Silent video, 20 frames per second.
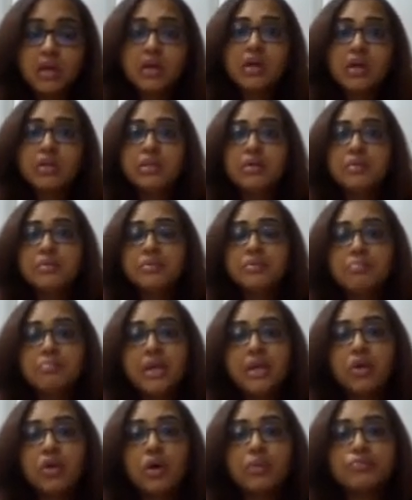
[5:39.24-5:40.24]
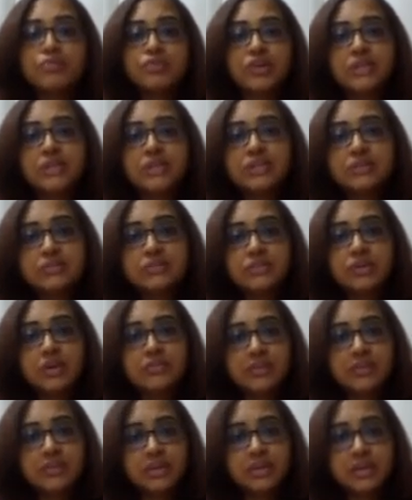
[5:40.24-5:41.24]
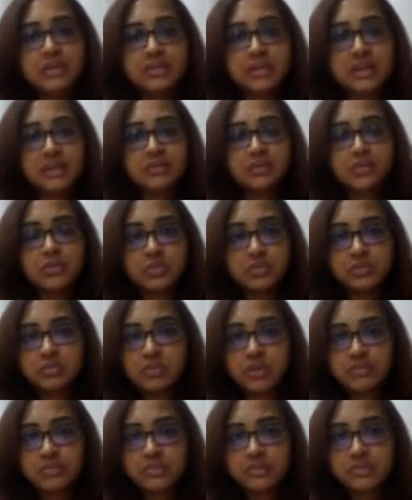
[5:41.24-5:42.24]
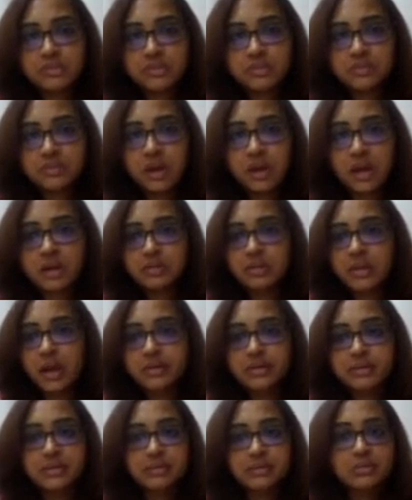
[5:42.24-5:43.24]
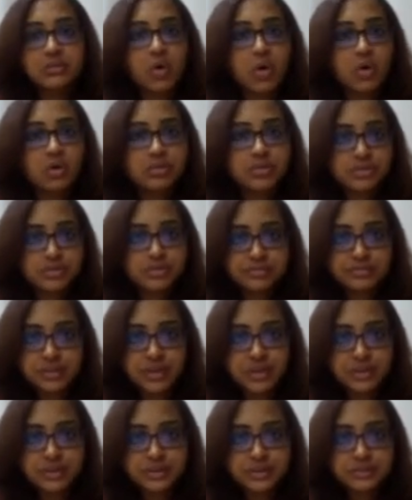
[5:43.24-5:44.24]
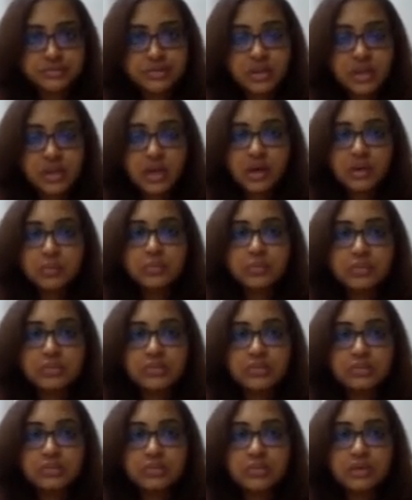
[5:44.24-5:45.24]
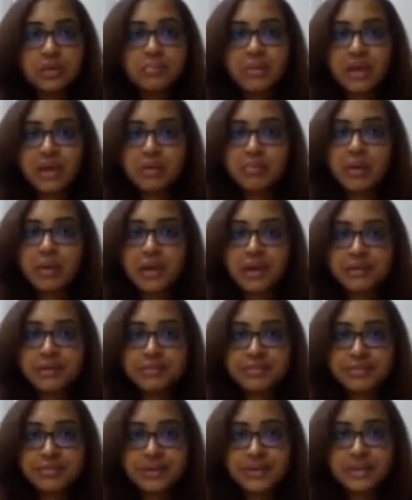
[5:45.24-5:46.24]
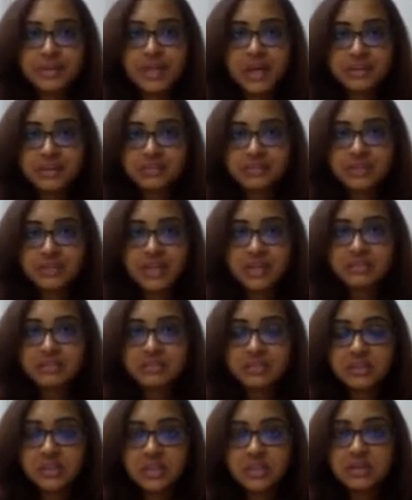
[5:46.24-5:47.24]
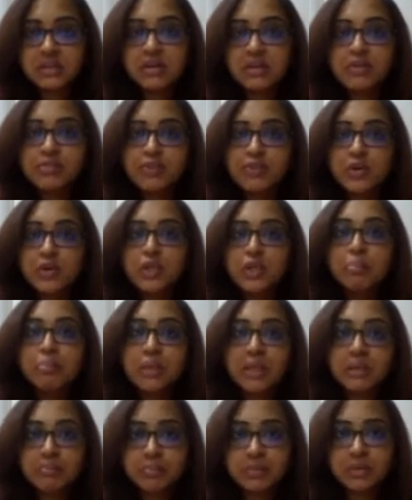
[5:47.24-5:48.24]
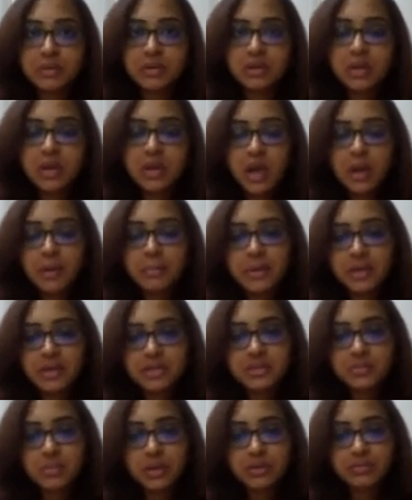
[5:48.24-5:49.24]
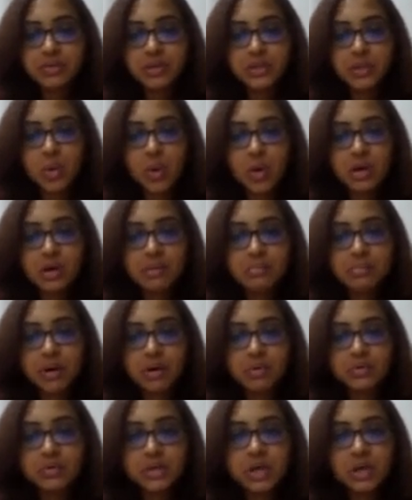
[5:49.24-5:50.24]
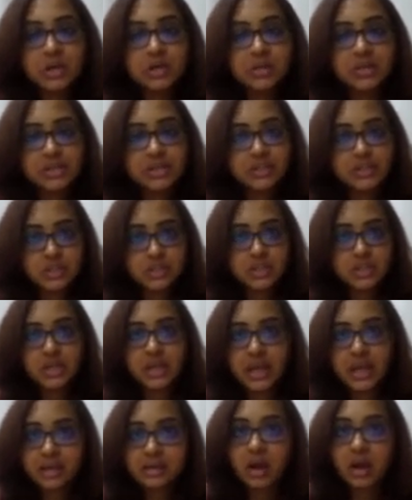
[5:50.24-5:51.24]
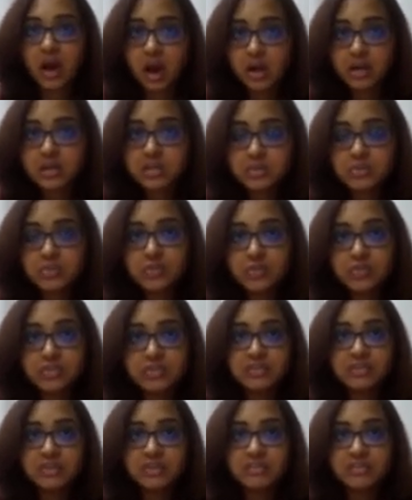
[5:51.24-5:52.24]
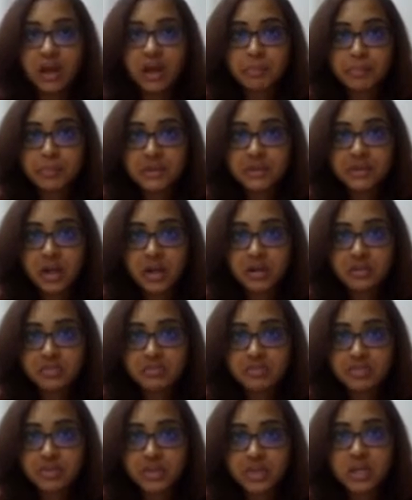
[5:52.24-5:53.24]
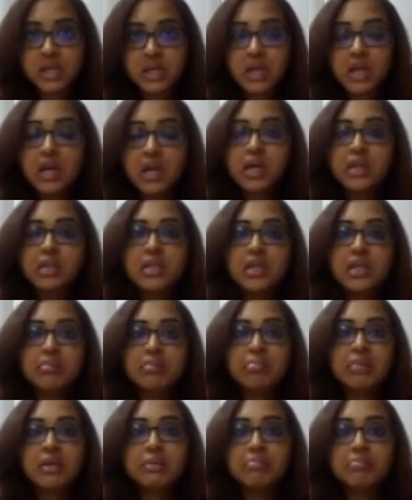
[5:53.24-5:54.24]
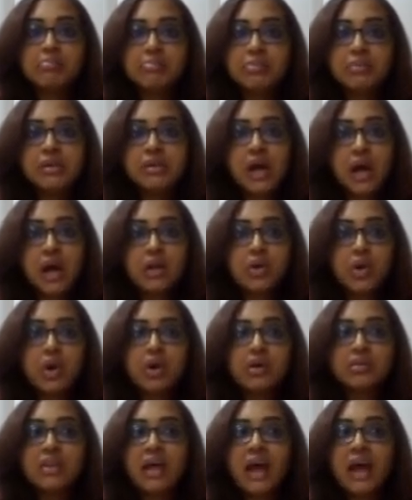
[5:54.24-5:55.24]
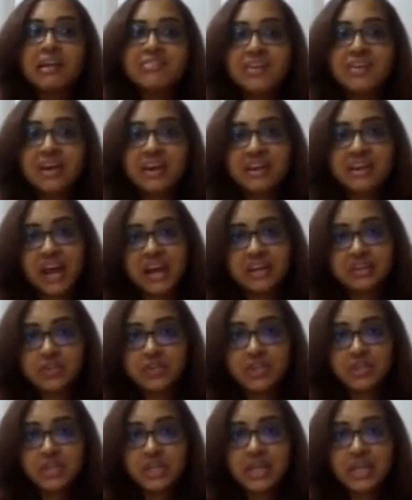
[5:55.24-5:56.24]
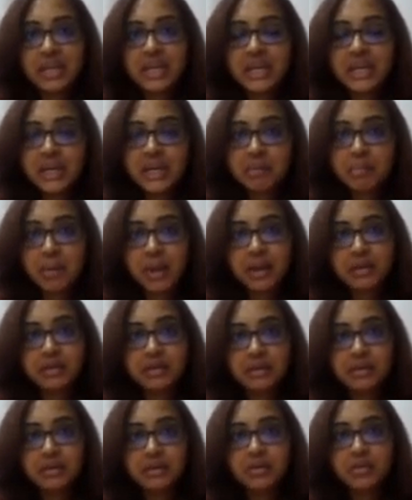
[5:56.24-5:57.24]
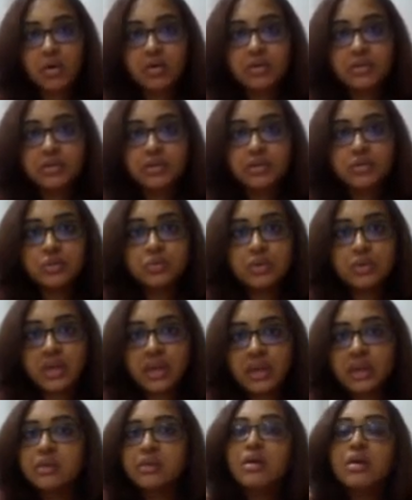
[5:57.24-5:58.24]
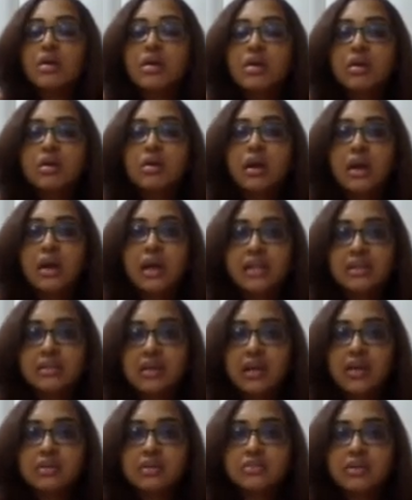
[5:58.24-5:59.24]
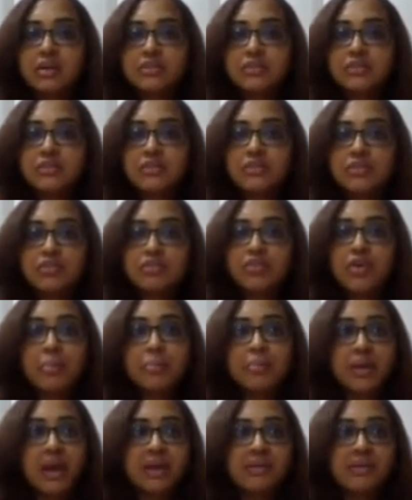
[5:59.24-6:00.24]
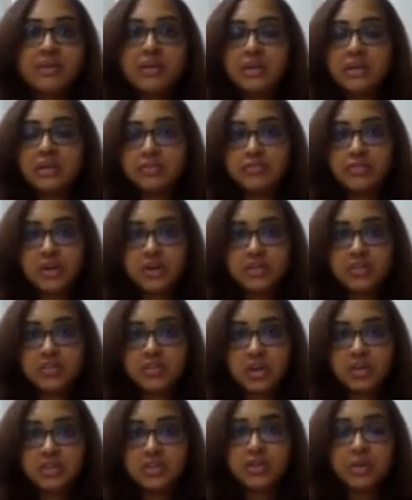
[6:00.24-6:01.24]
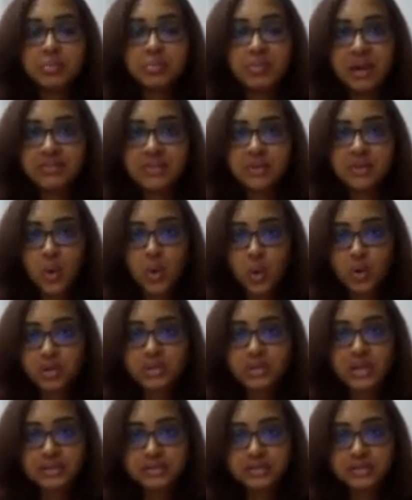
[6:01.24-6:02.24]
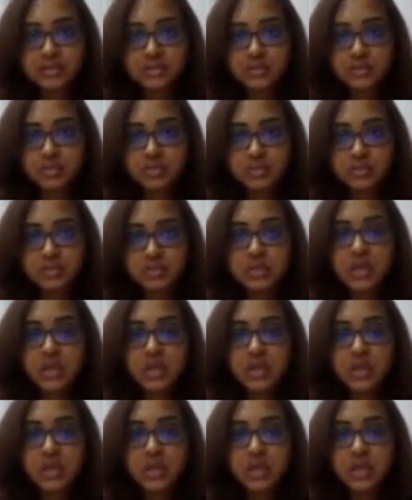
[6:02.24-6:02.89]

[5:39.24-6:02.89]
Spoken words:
The main objectives of extension services are that it is cost effective, which is the main benefit that we can see here for the people. Because when we talk about a nation like ours, which is a developing country, the people are not that financially independent in order to gain healthcare services from private infrastructure, private organizations.